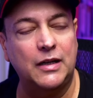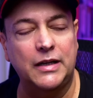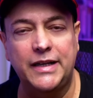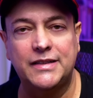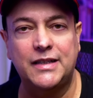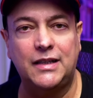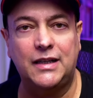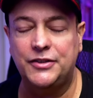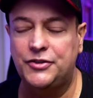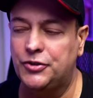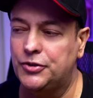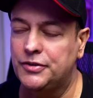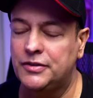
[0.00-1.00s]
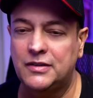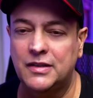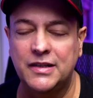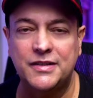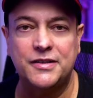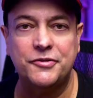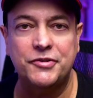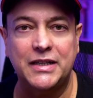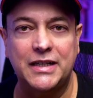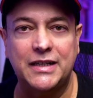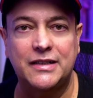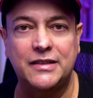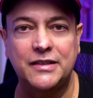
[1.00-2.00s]
collector. I don't necessarily
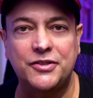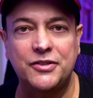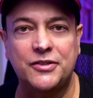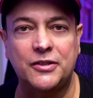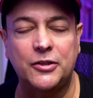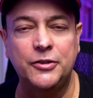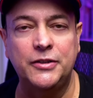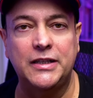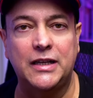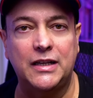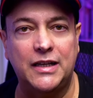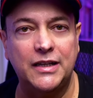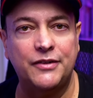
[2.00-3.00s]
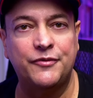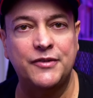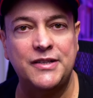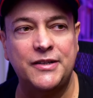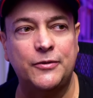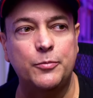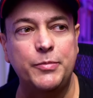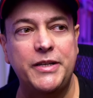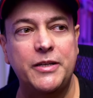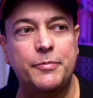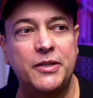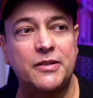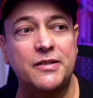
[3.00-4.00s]
like digital only. I like physical
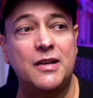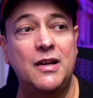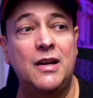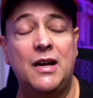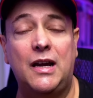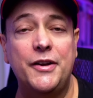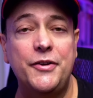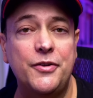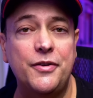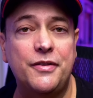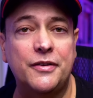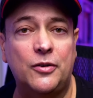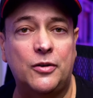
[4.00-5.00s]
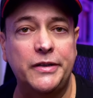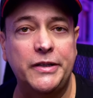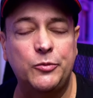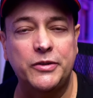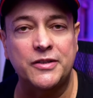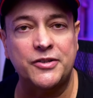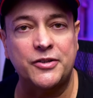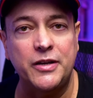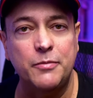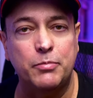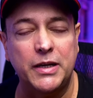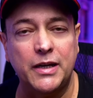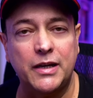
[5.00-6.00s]
media because I know that Hollywood is
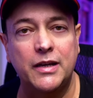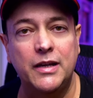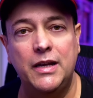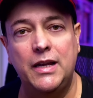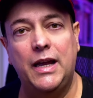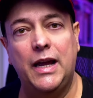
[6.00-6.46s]
going back